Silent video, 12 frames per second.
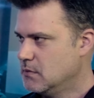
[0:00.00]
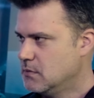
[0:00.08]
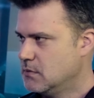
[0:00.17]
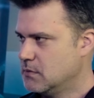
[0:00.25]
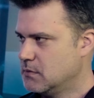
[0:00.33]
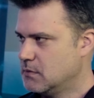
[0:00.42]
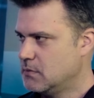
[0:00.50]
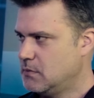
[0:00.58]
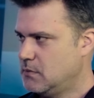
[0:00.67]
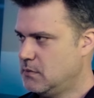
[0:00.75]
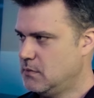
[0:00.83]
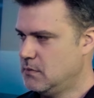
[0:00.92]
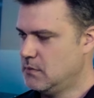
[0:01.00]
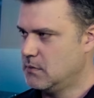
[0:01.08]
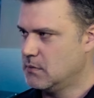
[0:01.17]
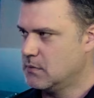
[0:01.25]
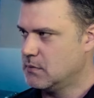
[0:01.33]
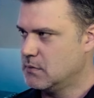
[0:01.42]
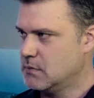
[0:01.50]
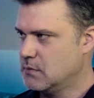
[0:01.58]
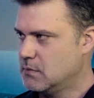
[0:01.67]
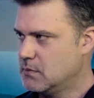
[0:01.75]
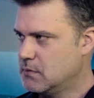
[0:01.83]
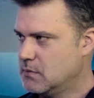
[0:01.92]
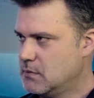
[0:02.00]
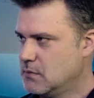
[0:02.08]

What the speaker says: This person isn't speaking.